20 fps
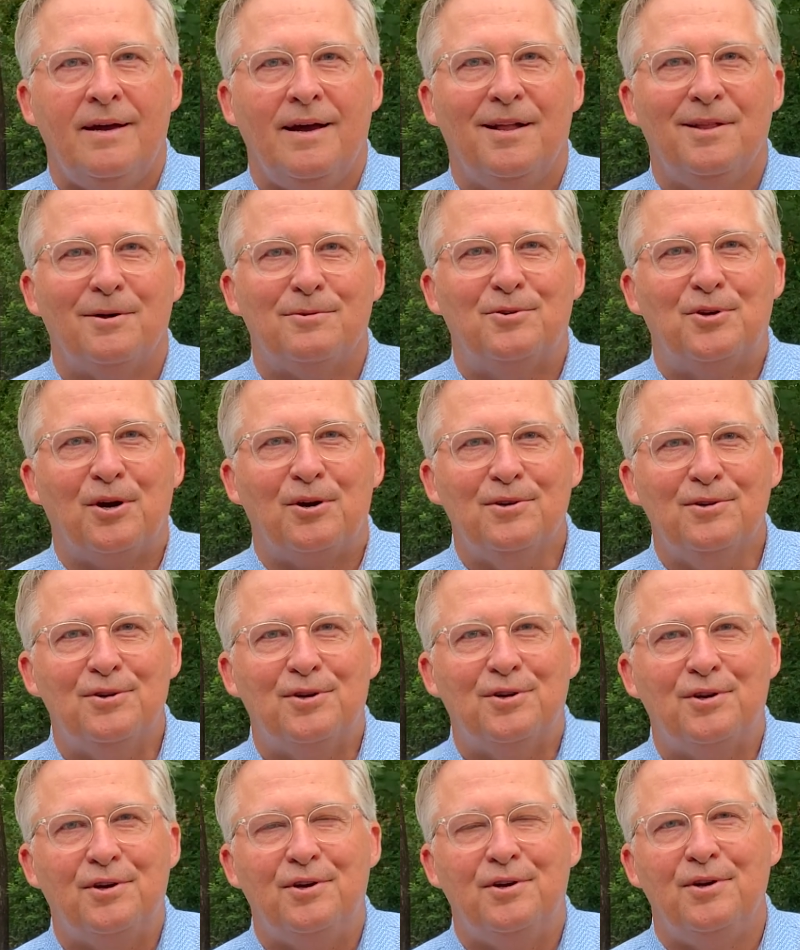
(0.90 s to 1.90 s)
Hello,
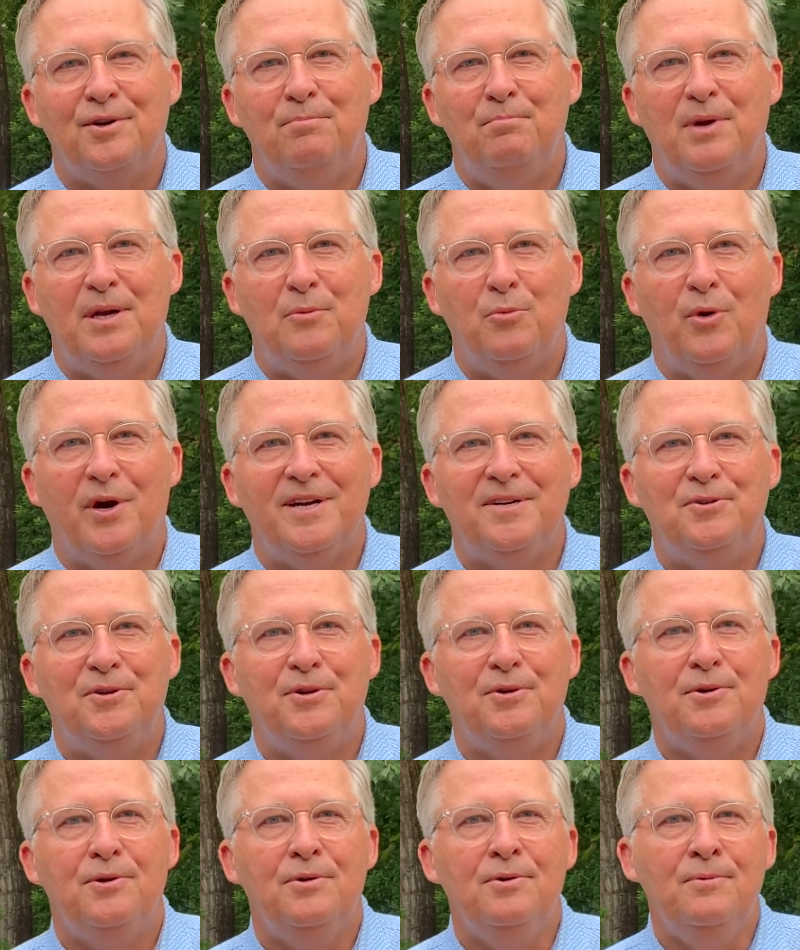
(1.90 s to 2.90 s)
church. Good midweek
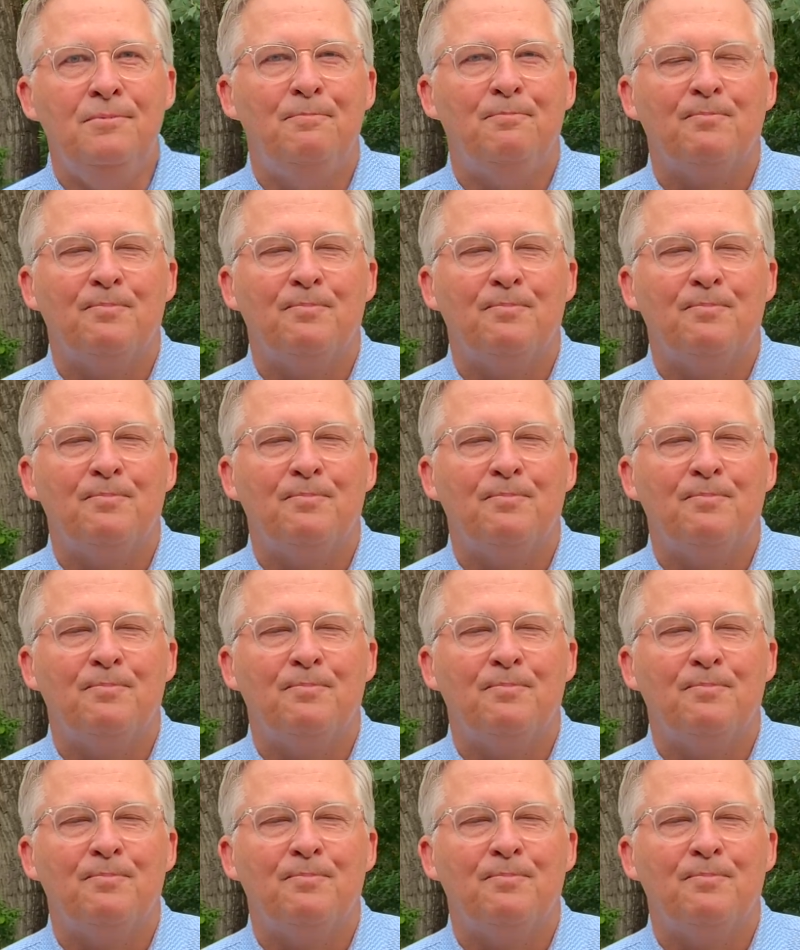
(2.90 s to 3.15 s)
to you.